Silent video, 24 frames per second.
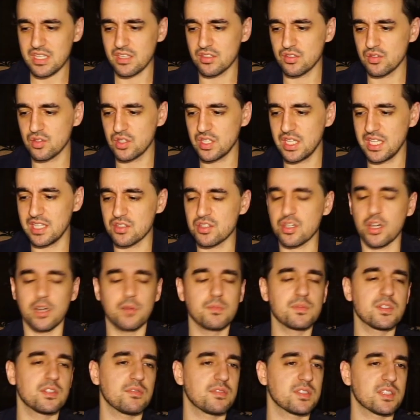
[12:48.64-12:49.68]
In
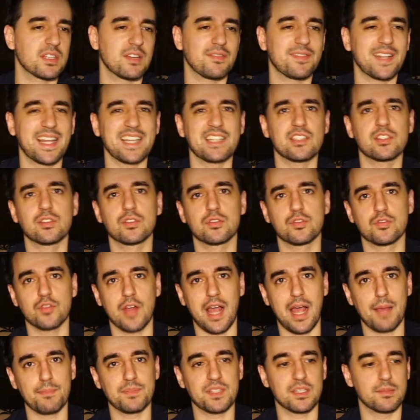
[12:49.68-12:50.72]
terms of stuff like
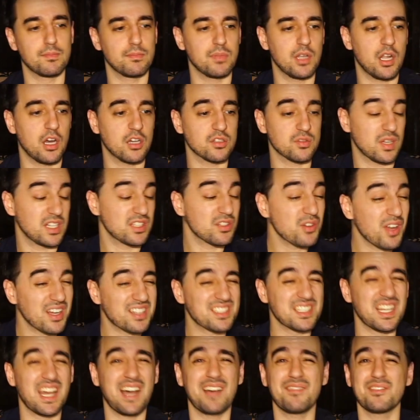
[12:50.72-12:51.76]
straps and blogs, well, I do
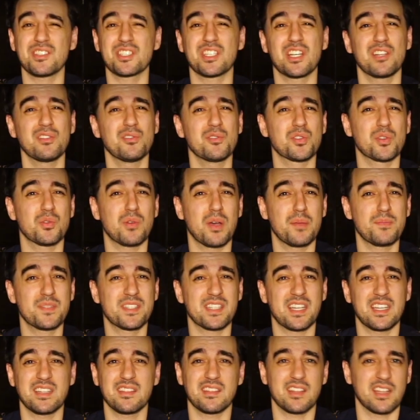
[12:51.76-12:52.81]
actually have a Shah Lusso
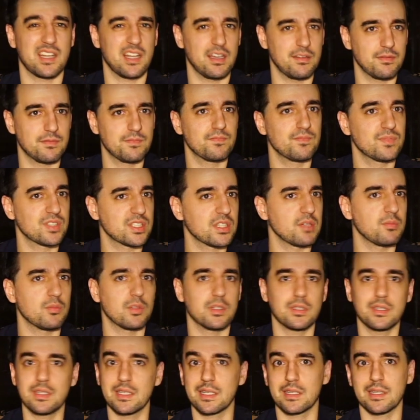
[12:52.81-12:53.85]
website that I've
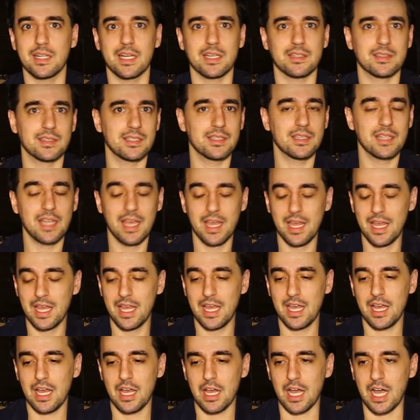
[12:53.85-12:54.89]
somewhat neglected.
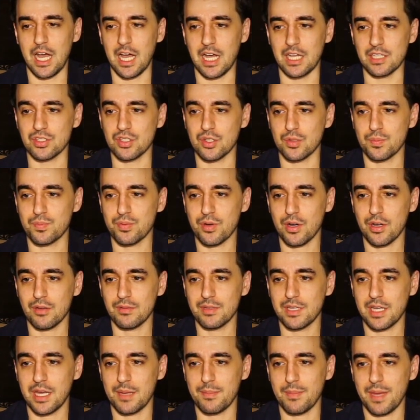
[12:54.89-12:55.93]
So
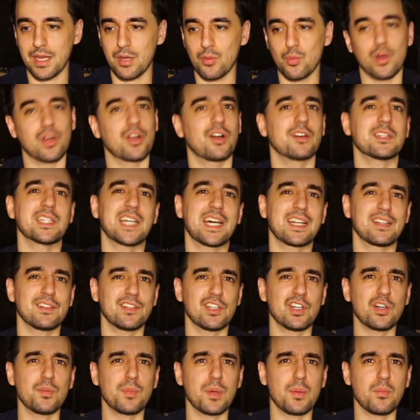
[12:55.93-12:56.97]
probably I might work on that a
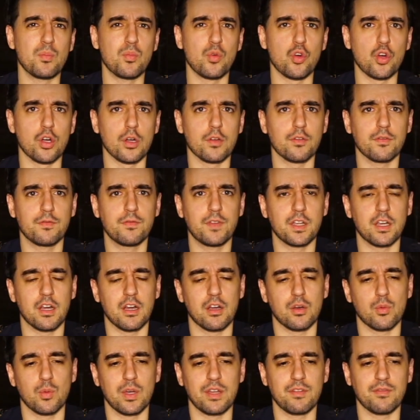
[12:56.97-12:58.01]
little bit more, figure out
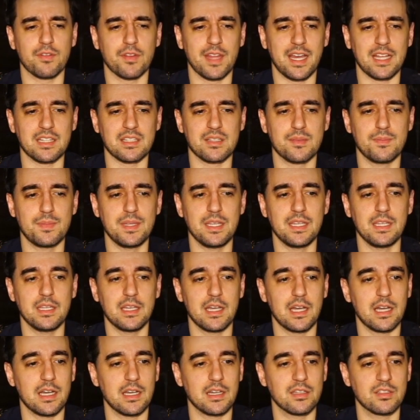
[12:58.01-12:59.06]
a way for that to be
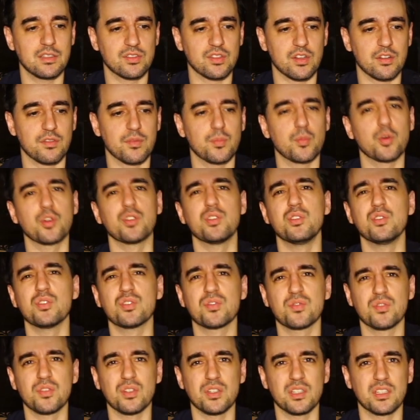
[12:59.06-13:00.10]
sort of a more
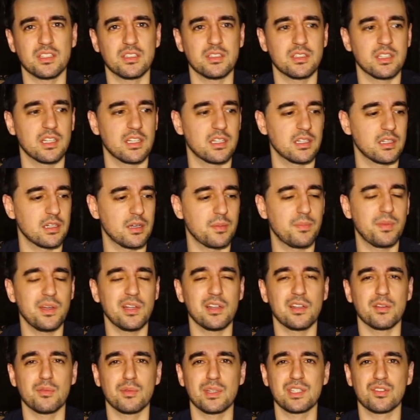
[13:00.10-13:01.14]
useful and
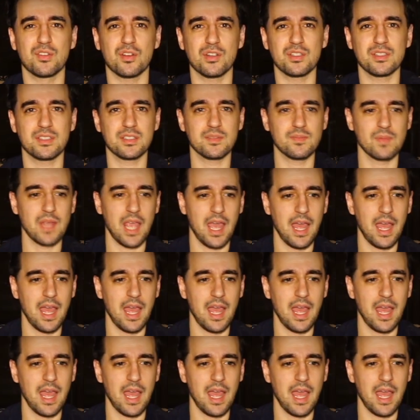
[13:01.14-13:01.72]
appealing resource.